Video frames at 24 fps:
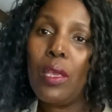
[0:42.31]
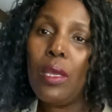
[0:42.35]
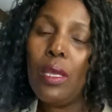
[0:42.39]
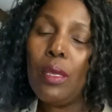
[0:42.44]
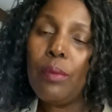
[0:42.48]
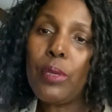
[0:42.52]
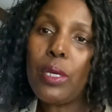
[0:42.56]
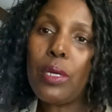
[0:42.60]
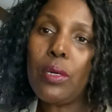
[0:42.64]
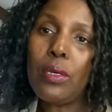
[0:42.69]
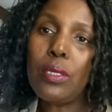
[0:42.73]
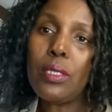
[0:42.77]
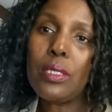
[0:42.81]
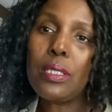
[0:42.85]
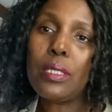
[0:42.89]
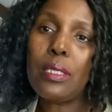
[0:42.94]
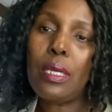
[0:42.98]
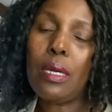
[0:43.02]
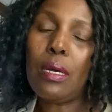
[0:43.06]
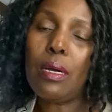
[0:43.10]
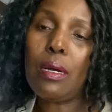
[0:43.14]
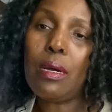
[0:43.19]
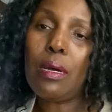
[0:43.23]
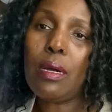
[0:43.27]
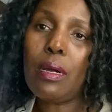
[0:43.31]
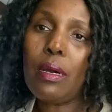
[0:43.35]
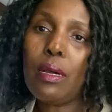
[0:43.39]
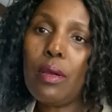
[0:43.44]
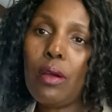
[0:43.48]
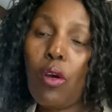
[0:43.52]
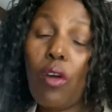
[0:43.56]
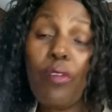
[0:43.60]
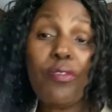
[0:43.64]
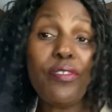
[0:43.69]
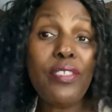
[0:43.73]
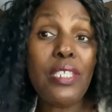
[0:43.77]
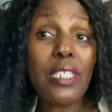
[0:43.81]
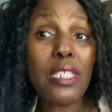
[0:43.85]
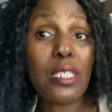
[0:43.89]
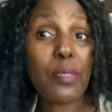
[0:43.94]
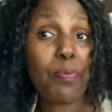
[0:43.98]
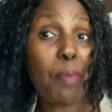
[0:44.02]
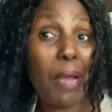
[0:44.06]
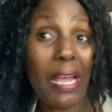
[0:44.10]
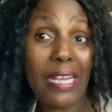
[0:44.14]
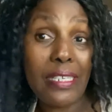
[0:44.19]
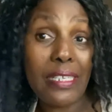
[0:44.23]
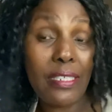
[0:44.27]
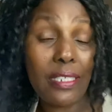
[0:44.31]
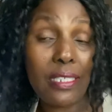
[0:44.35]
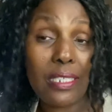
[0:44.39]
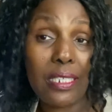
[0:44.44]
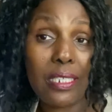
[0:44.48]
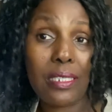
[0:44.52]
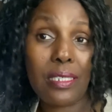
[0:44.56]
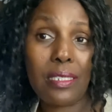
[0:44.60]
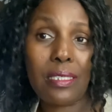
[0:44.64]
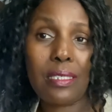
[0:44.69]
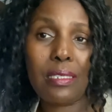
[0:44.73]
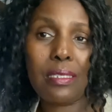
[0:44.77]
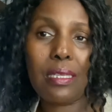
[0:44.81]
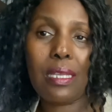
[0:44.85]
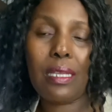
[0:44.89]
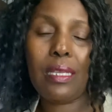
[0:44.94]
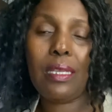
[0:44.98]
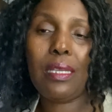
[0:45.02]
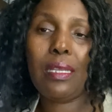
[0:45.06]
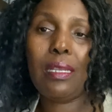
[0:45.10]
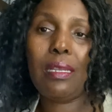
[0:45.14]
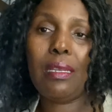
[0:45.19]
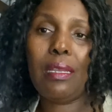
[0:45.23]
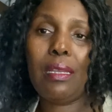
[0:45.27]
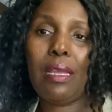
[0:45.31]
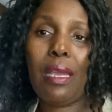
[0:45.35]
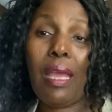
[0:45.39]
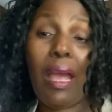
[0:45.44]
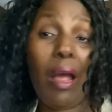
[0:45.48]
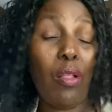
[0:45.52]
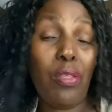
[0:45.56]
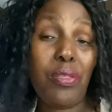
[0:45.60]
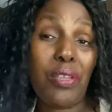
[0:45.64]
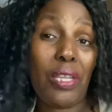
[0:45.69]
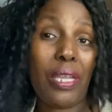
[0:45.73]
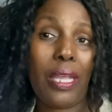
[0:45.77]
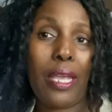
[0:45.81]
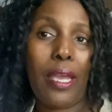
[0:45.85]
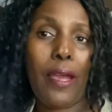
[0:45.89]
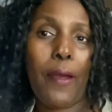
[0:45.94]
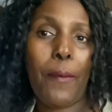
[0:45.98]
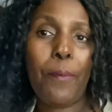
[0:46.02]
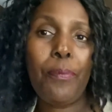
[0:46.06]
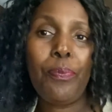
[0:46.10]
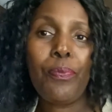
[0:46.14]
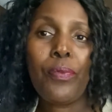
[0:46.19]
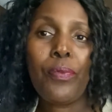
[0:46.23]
because of disparities in healthcare.